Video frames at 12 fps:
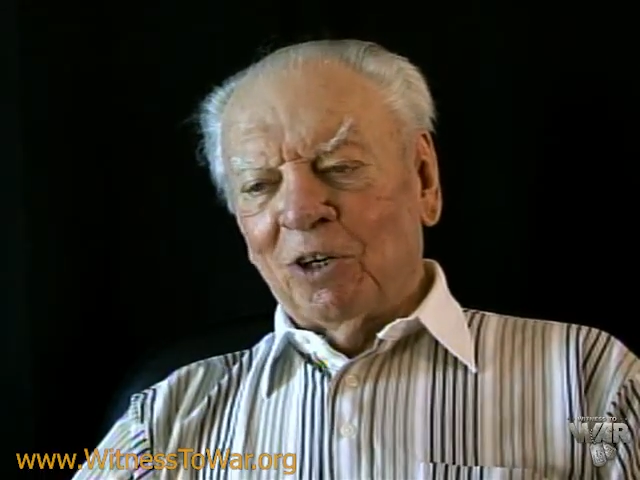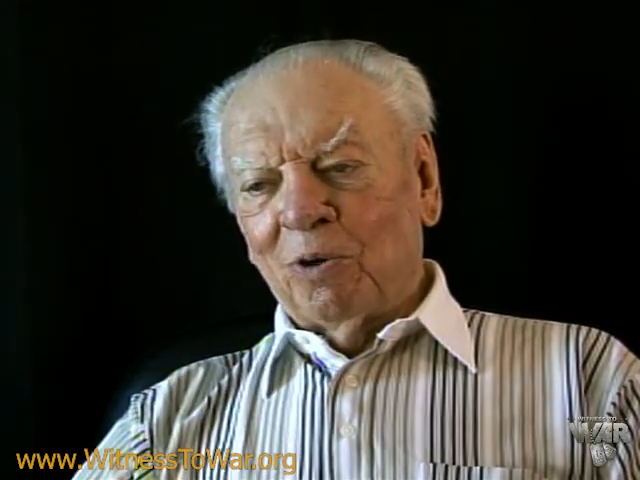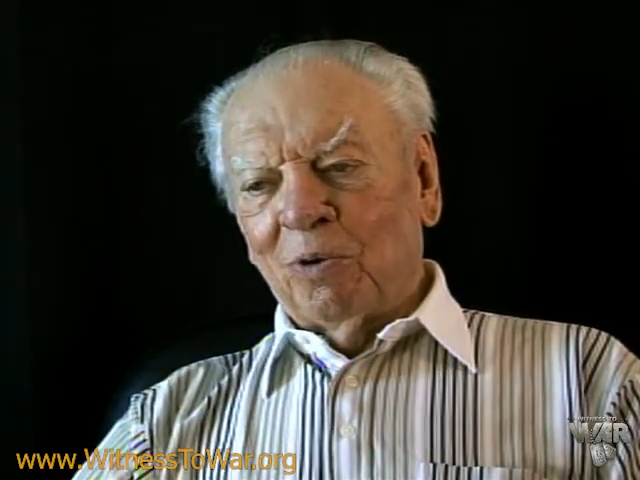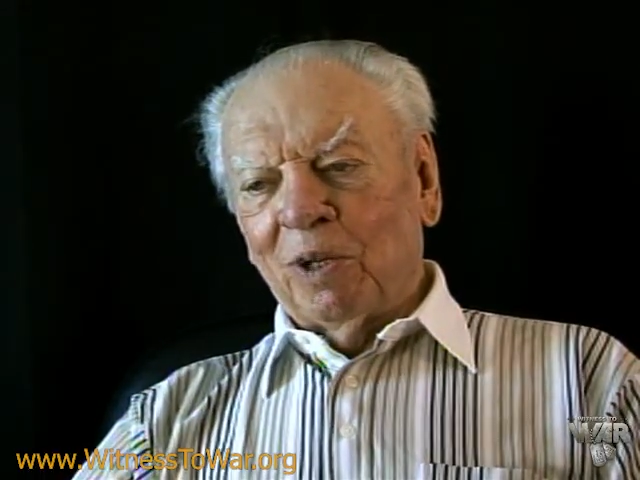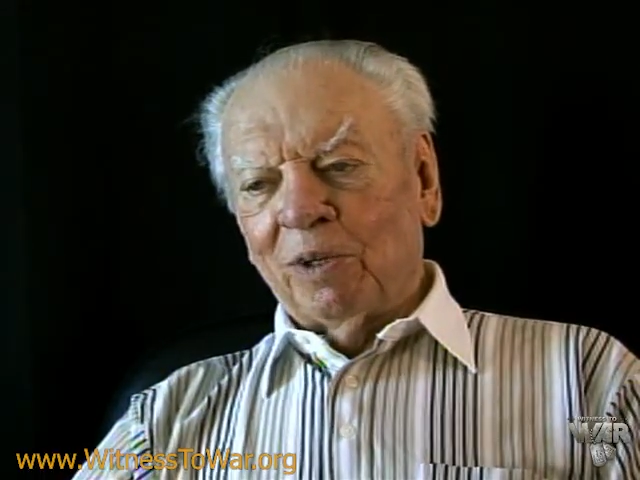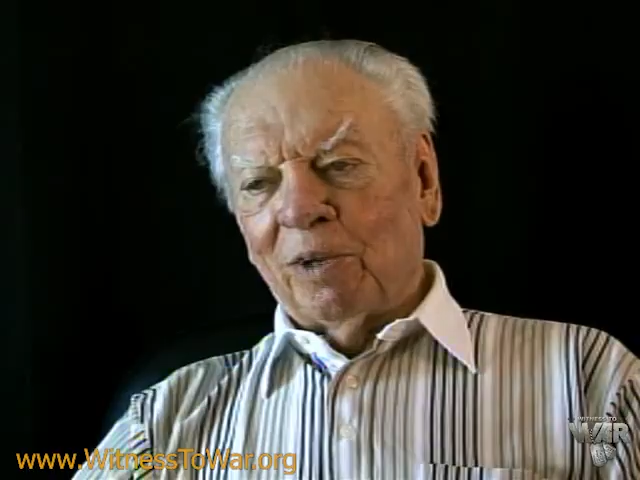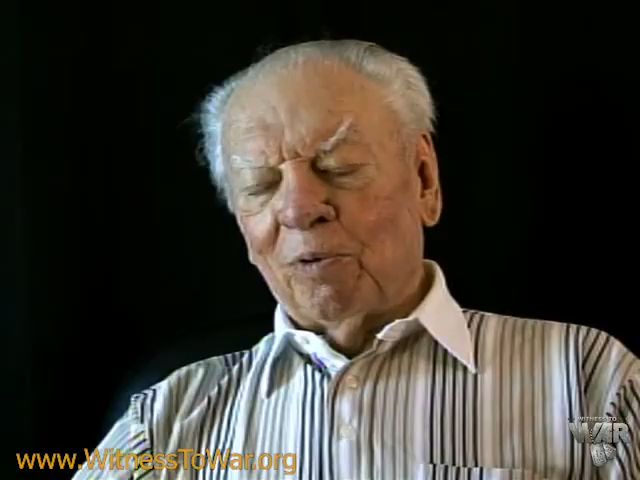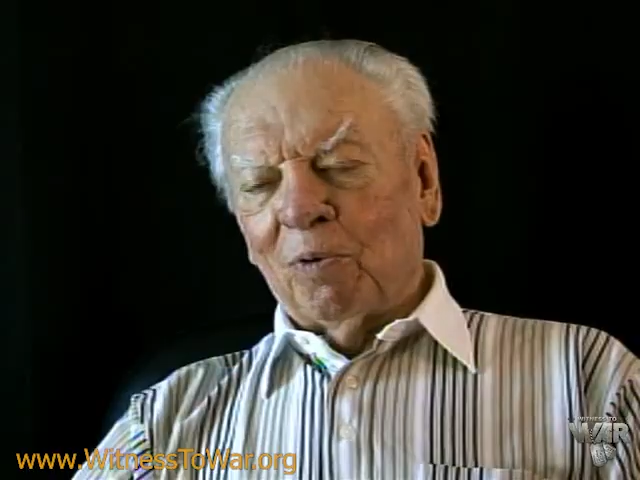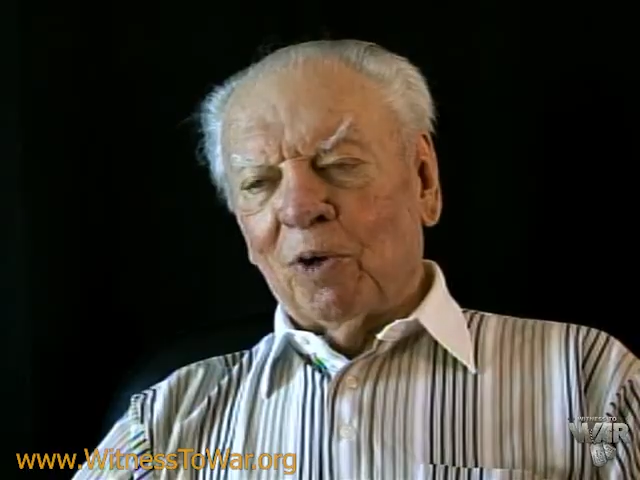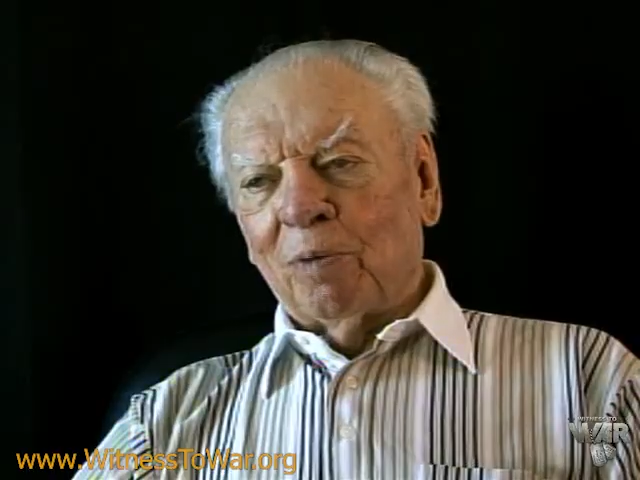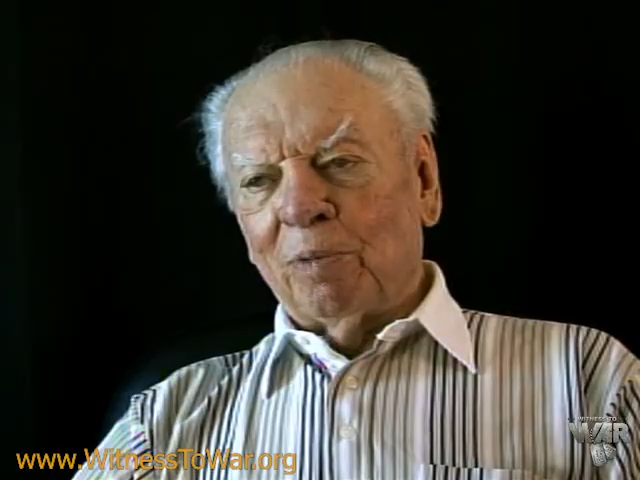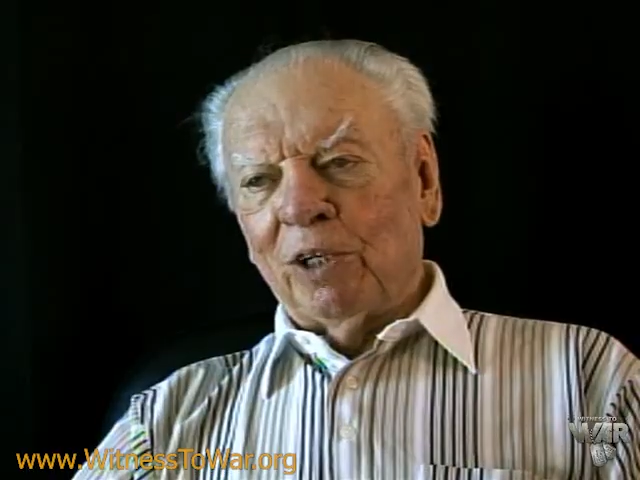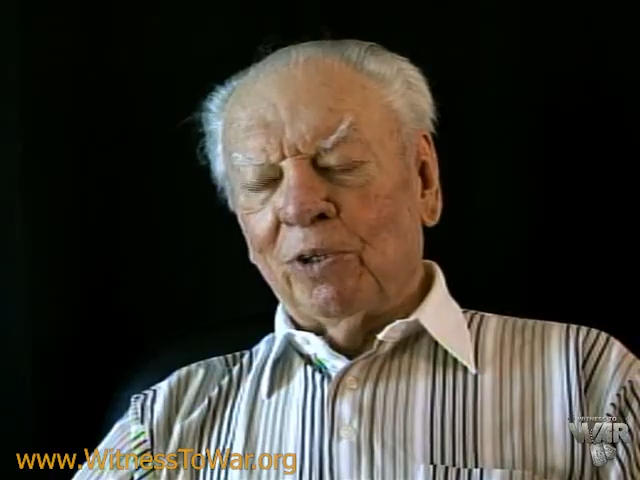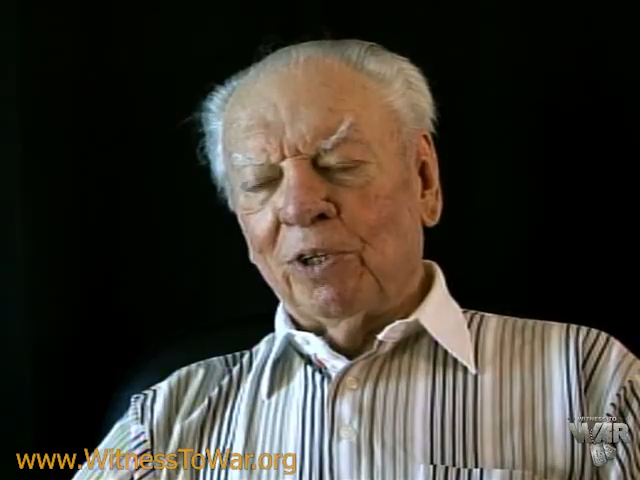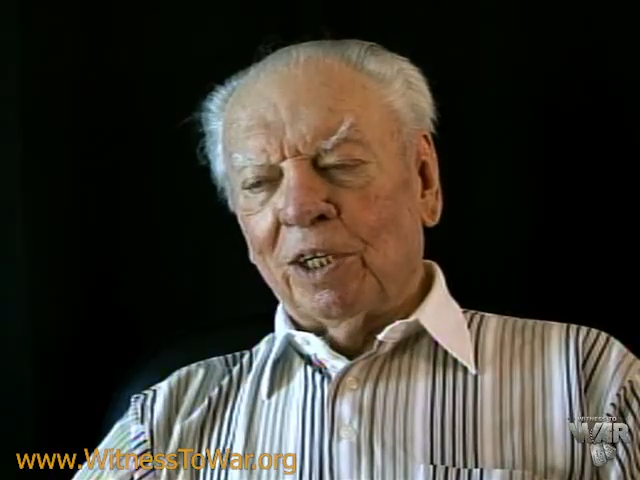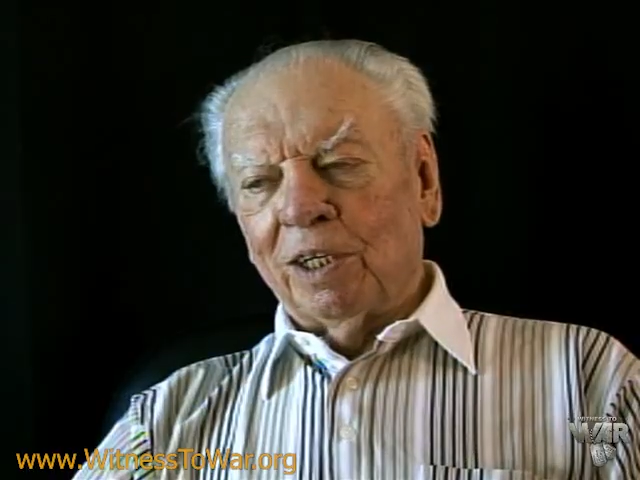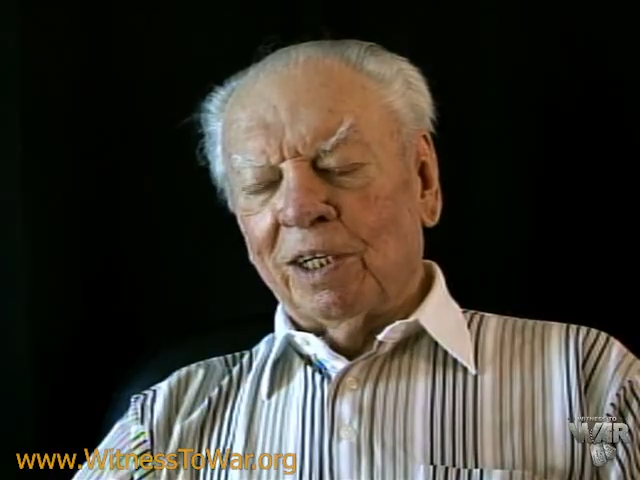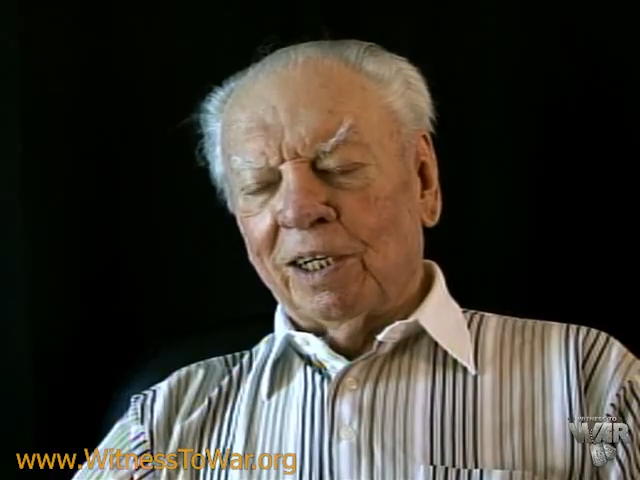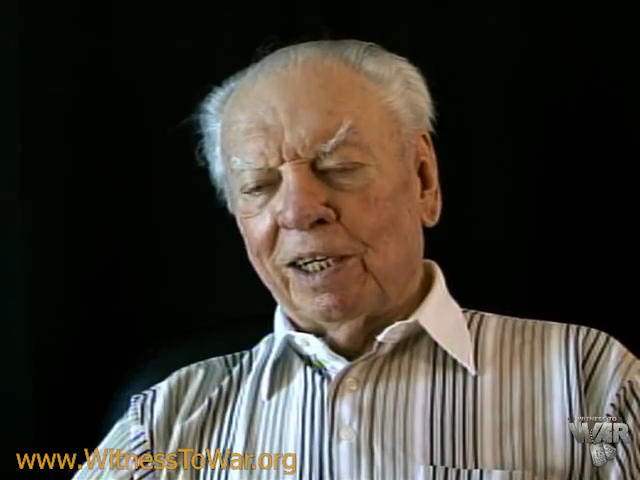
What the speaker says: know that we were going to be doing it.